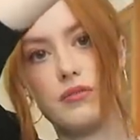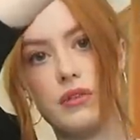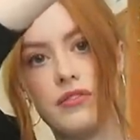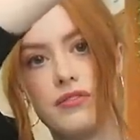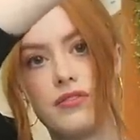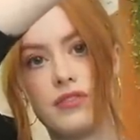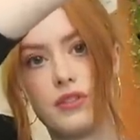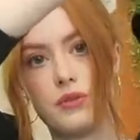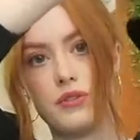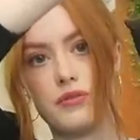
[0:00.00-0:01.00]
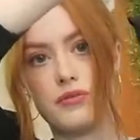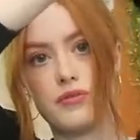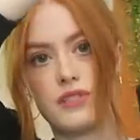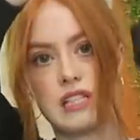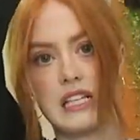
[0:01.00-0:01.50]
with sort of
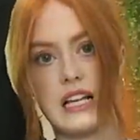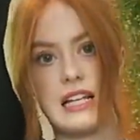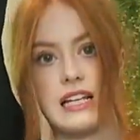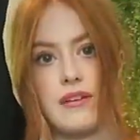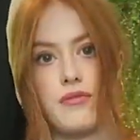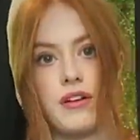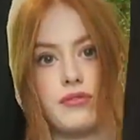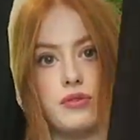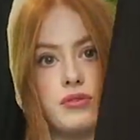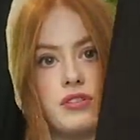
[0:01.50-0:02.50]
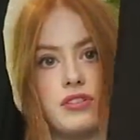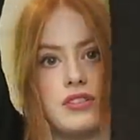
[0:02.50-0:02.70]
slightly ruffled